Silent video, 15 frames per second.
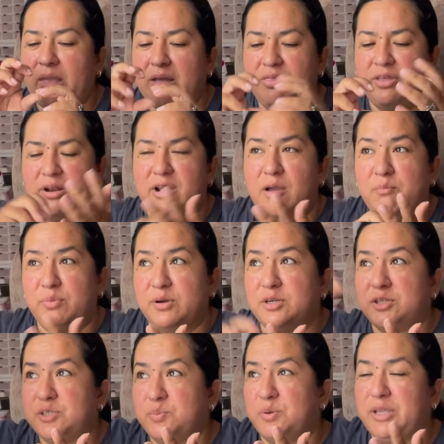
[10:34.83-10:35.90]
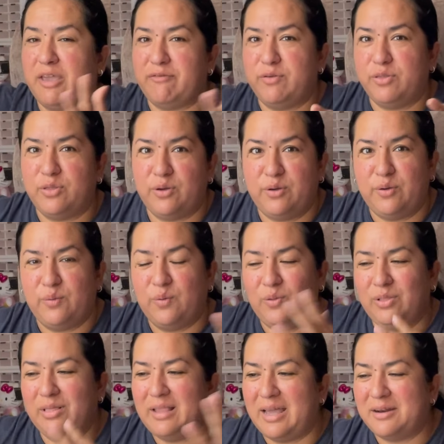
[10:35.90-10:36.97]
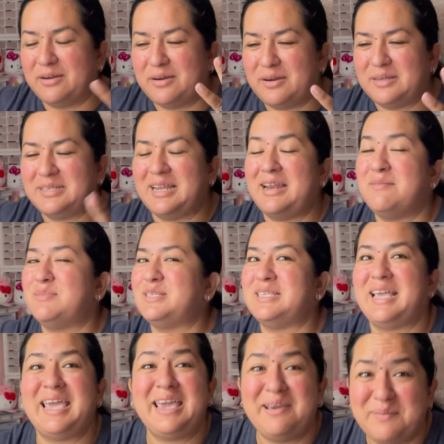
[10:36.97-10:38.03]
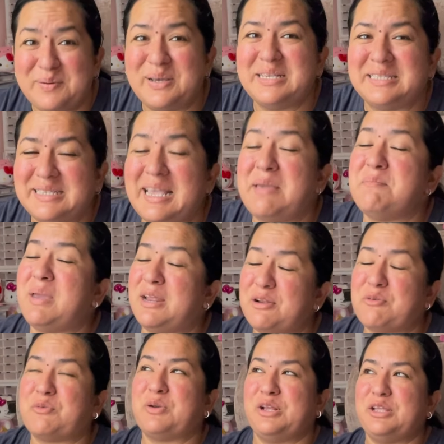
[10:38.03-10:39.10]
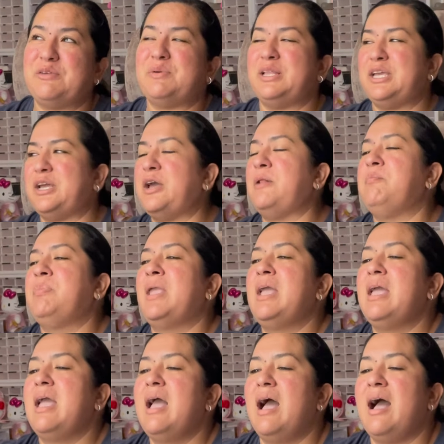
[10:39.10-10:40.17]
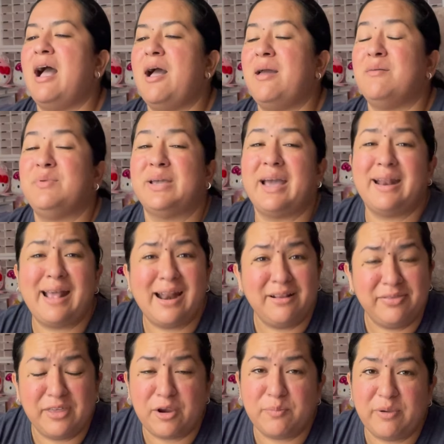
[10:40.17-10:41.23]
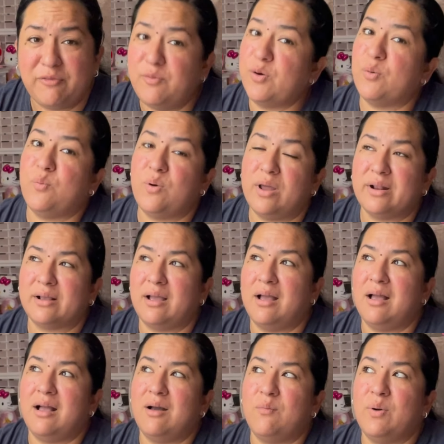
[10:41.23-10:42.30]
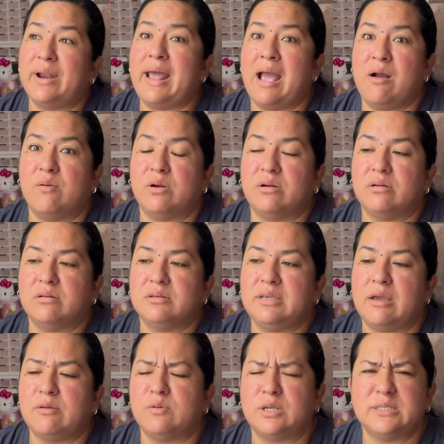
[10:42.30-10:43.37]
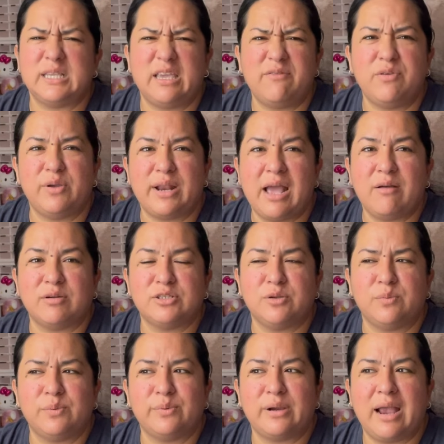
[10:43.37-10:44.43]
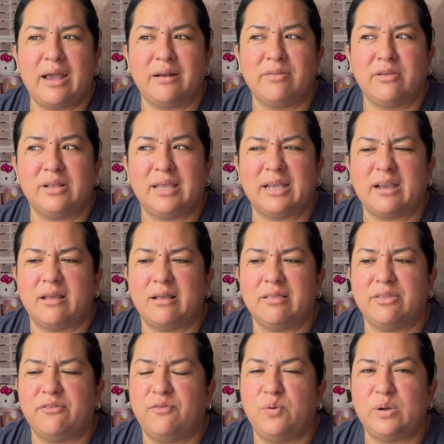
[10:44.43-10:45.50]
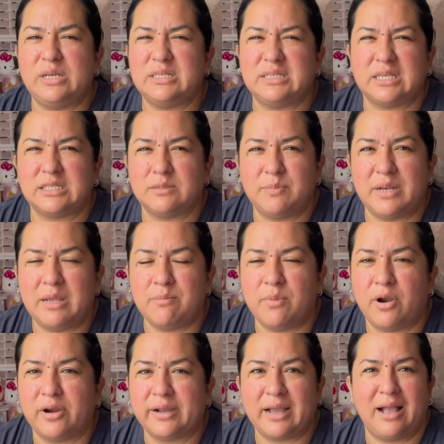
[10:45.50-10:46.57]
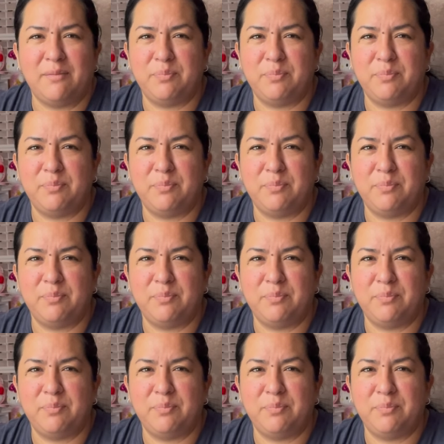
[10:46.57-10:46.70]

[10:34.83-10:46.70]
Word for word: the numbers would give you the letters, and it was they made it really good. And we got out of there before 1 hour. Yeah, because they give you an hour, so we were out of there like the 46-minute mark.